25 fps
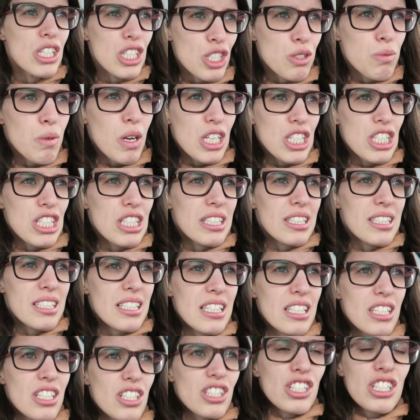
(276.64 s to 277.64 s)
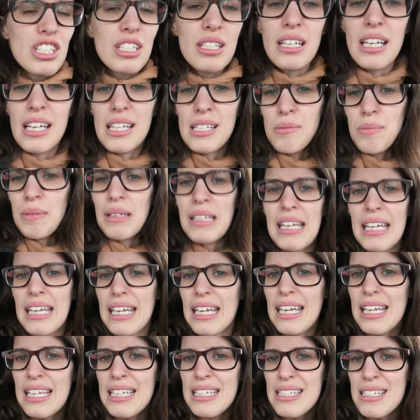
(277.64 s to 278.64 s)
dishwashing detergent because we
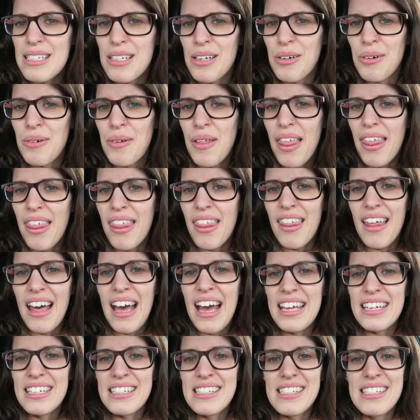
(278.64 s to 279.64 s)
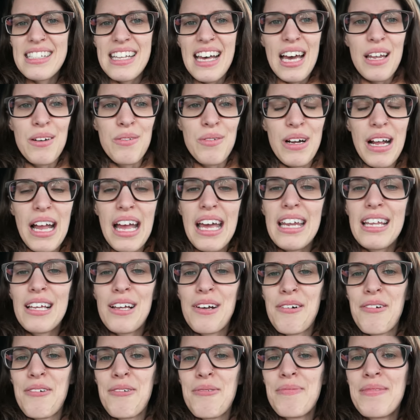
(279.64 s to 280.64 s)
needed it. So that is that. We're
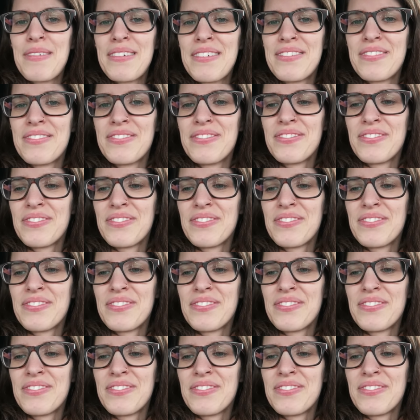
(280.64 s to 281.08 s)
heading home.